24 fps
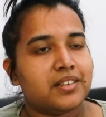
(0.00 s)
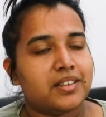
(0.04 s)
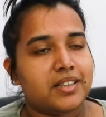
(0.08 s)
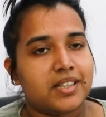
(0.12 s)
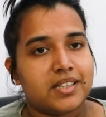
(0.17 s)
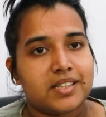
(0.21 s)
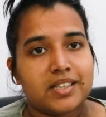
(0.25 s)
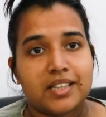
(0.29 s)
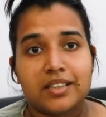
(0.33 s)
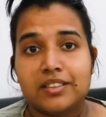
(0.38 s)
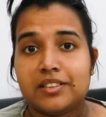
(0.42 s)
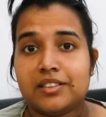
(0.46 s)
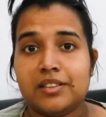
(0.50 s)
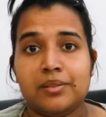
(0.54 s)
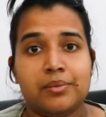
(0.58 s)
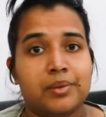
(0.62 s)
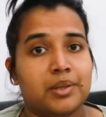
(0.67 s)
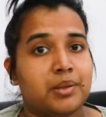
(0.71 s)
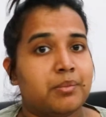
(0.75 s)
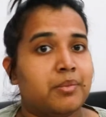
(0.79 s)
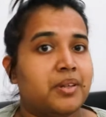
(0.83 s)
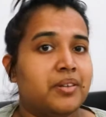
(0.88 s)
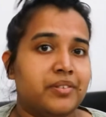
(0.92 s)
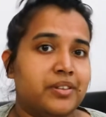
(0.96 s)
It's actually one
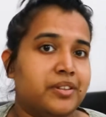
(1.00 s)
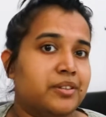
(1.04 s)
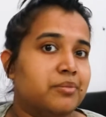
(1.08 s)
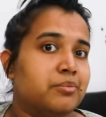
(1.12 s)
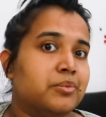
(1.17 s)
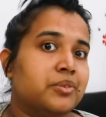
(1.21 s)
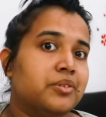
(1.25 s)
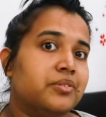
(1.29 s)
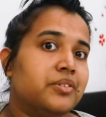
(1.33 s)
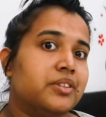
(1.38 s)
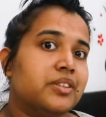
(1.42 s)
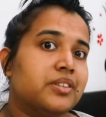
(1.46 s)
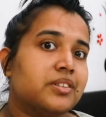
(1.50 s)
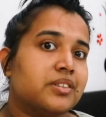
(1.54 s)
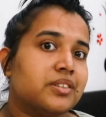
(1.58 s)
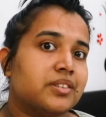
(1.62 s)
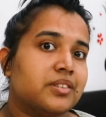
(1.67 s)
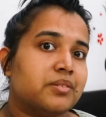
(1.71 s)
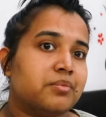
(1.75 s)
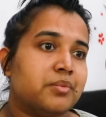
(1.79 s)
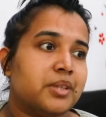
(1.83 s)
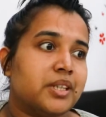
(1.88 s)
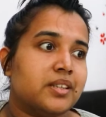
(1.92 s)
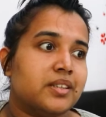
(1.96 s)
of my favorite movies
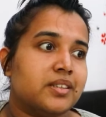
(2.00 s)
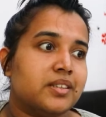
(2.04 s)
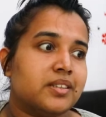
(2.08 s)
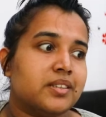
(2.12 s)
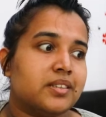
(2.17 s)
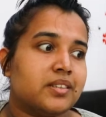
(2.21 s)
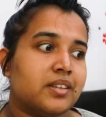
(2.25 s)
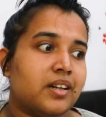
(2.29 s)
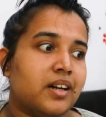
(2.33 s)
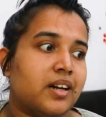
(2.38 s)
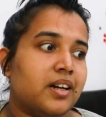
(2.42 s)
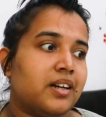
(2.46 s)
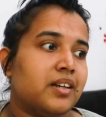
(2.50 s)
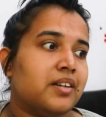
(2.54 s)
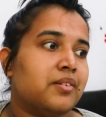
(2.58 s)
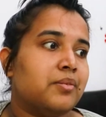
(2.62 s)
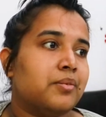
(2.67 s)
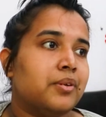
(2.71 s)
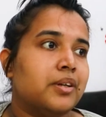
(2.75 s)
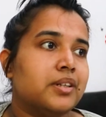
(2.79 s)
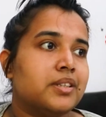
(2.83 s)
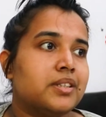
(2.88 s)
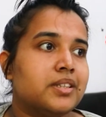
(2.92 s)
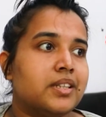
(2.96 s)
because I
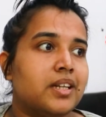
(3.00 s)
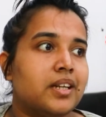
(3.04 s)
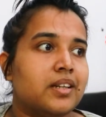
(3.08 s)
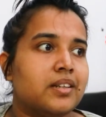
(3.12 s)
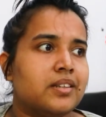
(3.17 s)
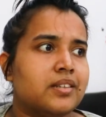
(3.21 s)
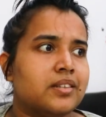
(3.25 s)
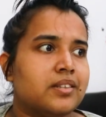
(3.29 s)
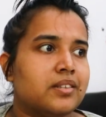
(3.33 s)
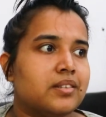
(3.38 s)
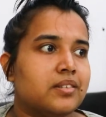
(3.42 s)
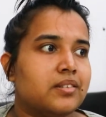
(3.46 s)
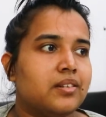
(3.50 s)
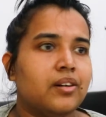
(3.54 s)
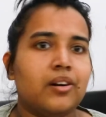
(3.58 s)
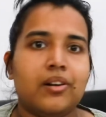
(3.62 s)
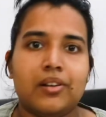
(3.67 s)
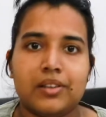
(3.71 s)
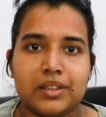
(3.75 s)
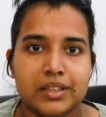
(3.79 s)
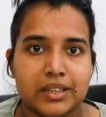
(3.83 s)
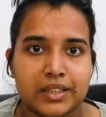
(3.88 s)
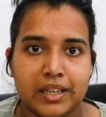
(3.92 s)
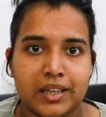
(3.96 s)
watch that
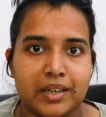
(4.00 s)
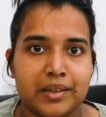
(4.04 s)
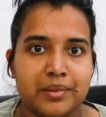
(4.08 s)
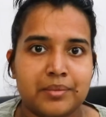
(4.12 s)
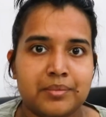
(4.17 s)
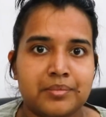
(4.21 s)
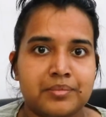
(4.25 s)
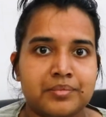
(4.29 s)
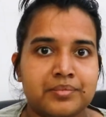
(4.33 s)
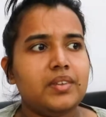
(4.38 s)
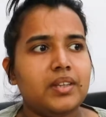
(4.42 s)
all the time.